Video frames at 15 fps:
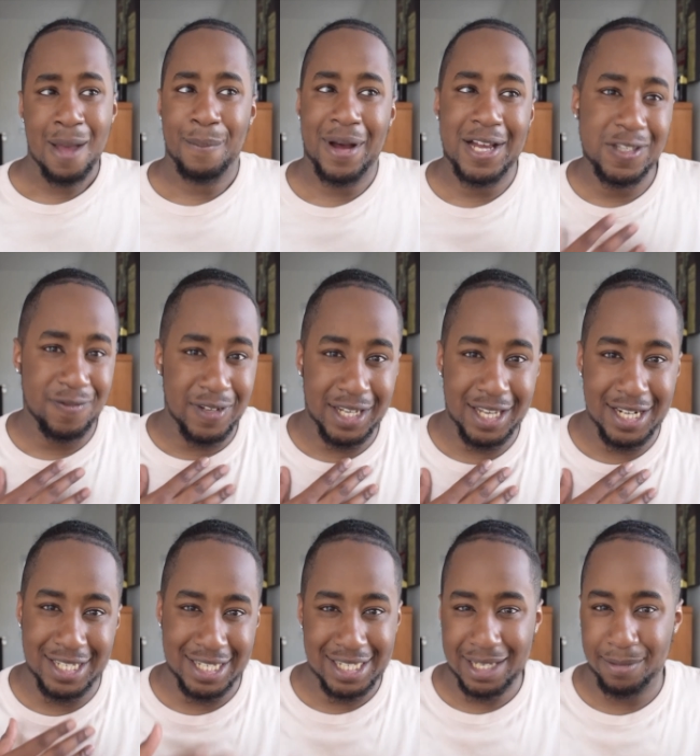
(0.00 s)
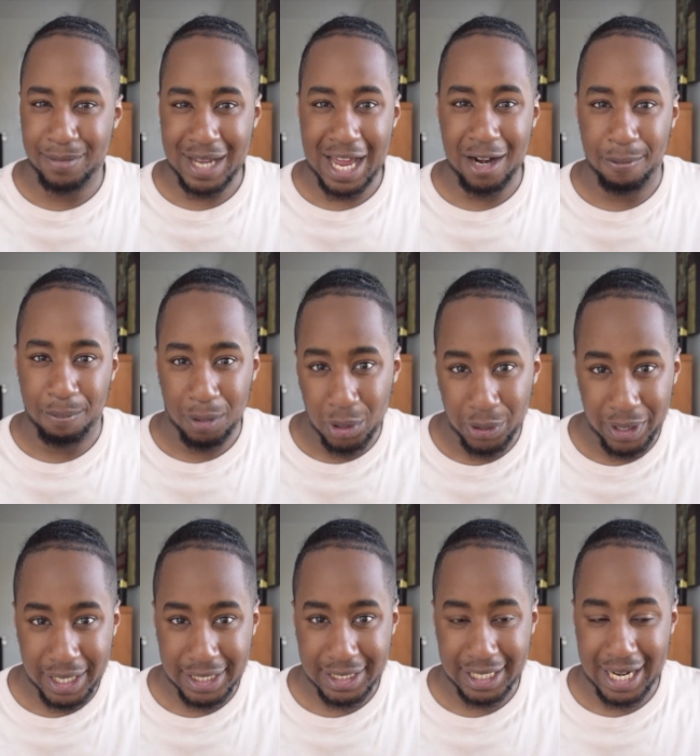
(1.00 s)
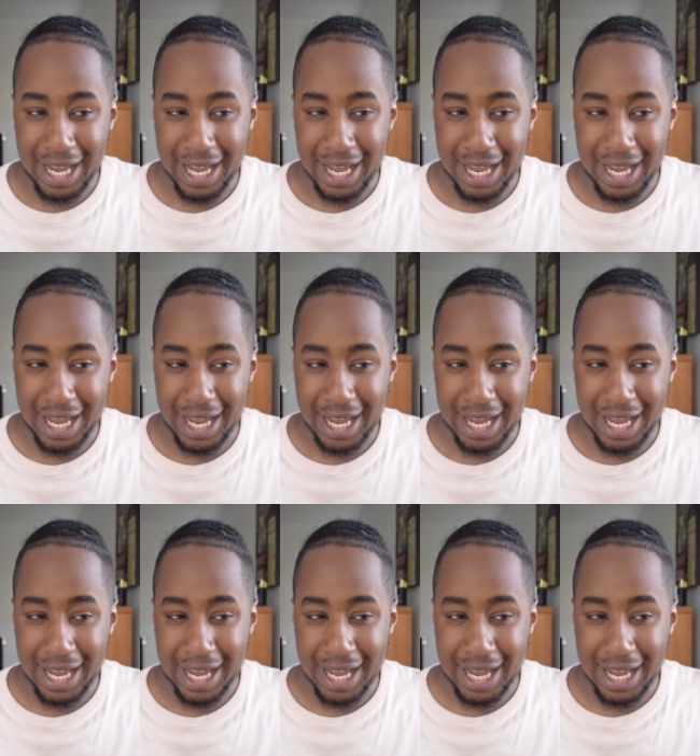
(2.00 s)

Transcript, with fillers: But I was thinking, is this some kind of ploy to,